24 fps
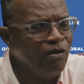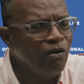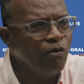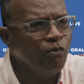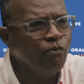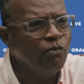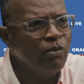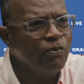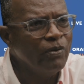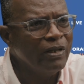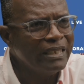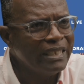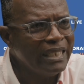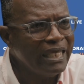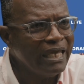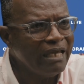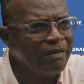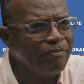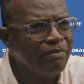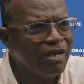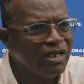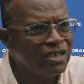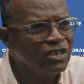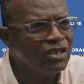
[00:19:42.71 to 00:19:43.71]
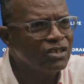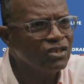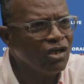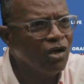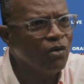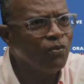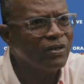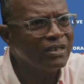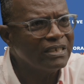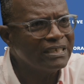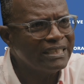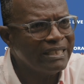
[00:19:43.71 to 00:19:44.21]
we will take measures,
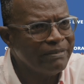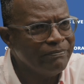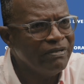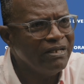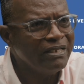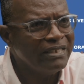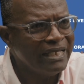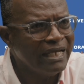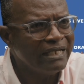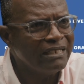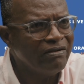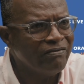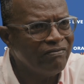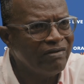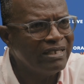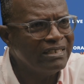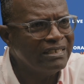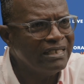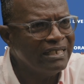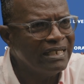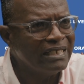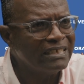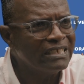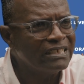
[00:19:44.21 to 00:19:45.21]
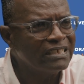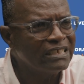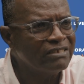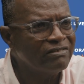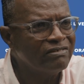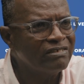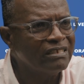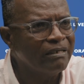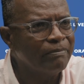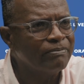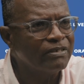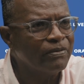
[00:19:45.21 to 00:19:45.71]
we'll take the necessary
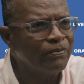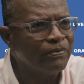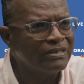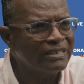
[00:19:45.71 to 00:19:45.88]
steps ourselves.